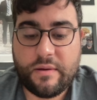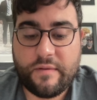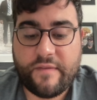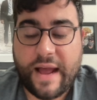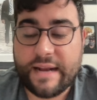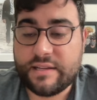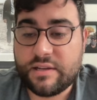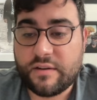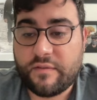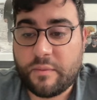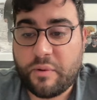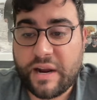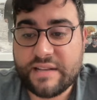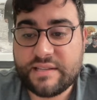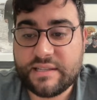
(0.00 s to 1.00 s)
factor for
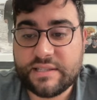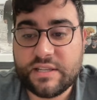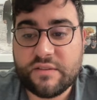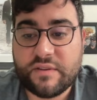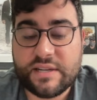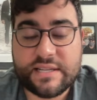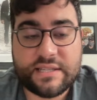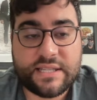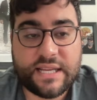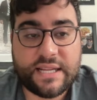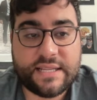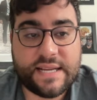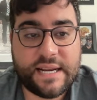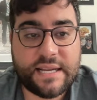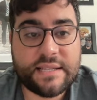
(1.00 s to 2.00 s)
pricing too for
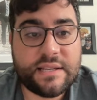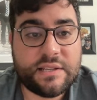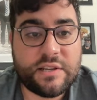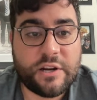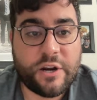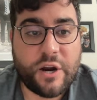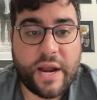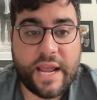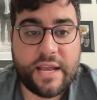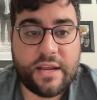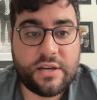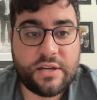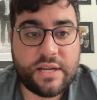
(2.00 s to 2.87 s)
Disneyland tickets is in your age.